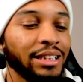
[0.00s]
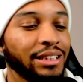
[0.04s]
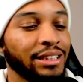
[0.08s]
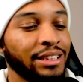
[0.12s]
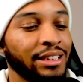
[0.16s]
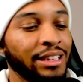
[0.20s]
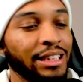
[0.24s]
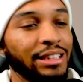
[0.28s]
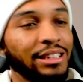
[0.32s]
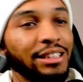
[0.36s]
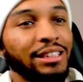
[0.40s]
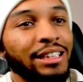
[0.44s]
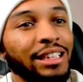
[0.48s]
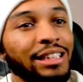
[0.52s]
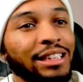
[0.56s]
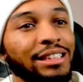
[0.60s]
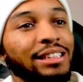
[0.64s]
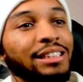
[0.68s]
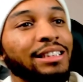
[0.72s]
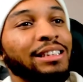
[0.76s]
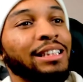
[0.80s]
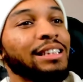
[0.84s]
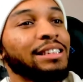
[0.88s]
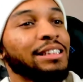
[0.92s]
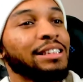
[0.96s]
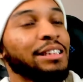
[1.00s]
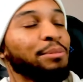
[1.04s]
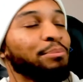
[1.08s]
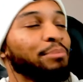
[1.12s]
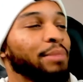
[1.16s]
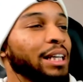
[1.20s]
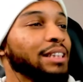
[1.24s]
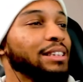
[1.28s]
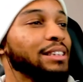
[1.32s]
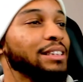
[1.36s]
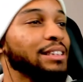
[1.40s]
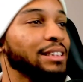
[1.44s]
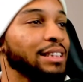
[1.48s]
This doesn't
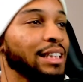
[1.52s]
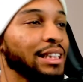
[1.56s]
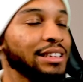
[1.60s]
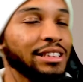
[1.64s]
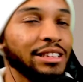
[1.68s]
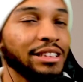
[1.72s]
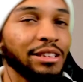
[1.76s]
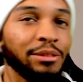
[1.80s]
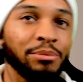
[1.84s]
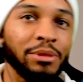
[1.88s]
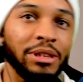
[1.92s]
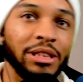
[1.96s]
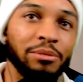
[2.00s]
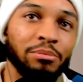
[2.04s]
make sense to me,